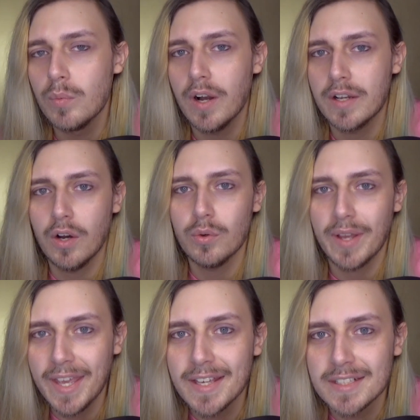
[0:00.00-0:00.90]
what a
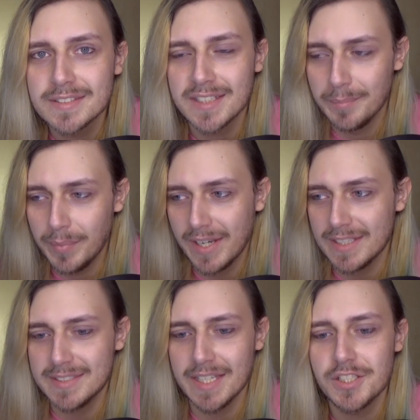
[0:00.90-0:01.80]
cult is, and by
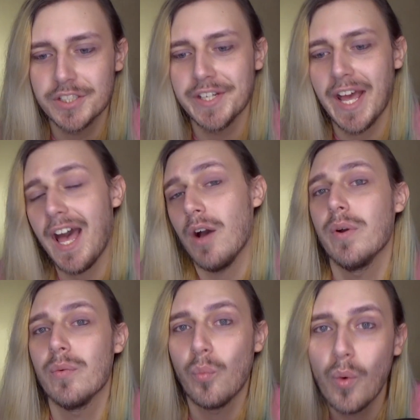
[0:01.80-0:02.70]
extension how
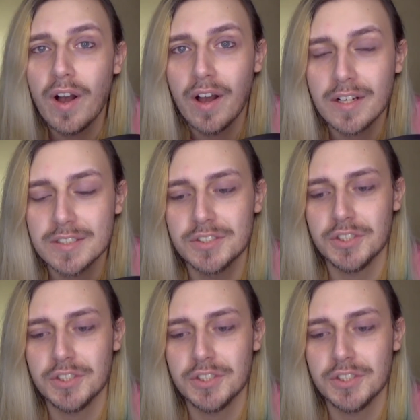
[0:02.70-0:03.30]
it works,